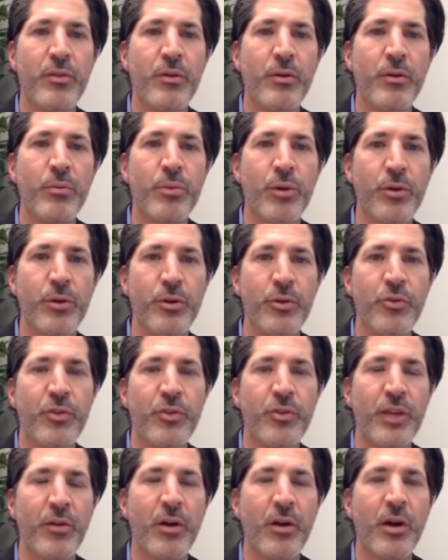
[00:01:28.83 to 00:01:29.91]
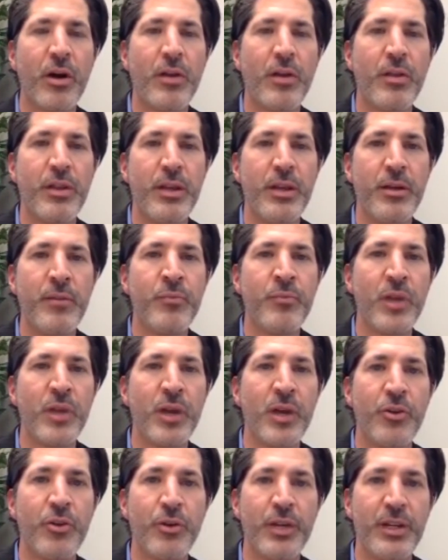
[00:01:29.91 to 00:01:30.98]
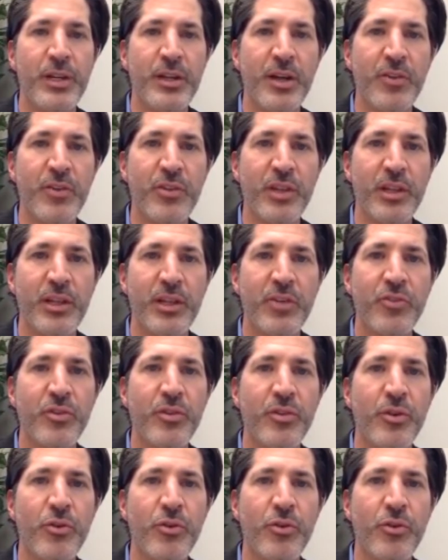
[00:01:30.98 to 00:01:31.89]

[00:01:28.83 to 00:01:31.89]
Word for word: the produce that are on the uh, Dirty Dozen list,